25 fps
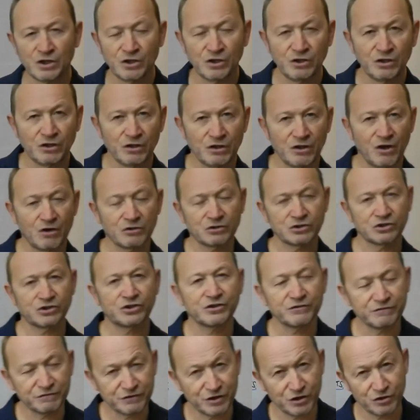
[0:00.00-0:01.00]
lots
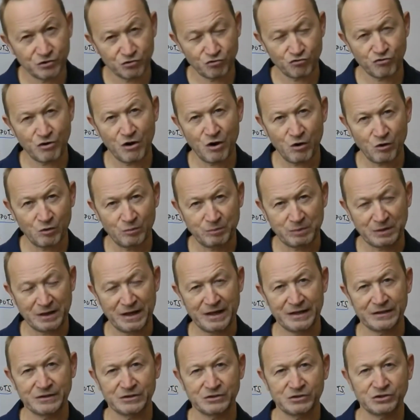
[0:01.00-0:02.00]
of control
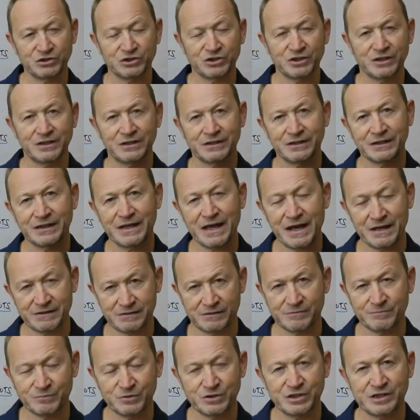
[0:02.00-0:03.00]
plans get
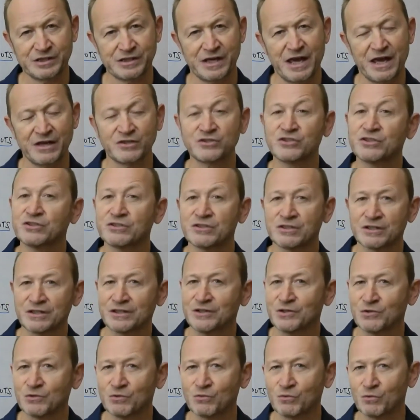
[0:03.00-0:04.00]
obsessed
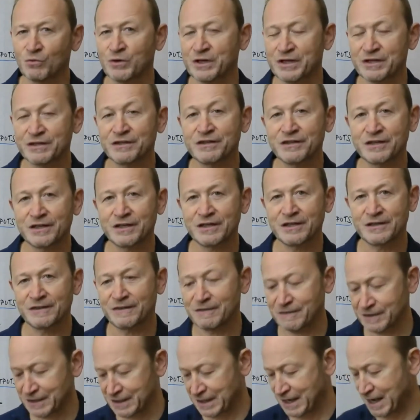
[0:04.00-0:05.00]
with
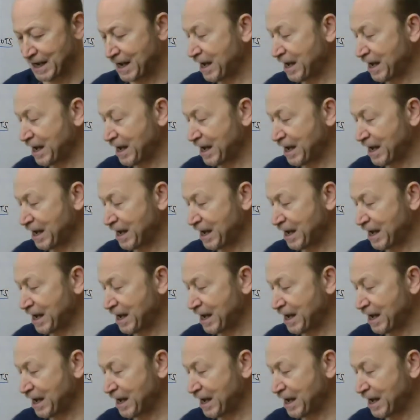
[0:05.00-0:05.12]
the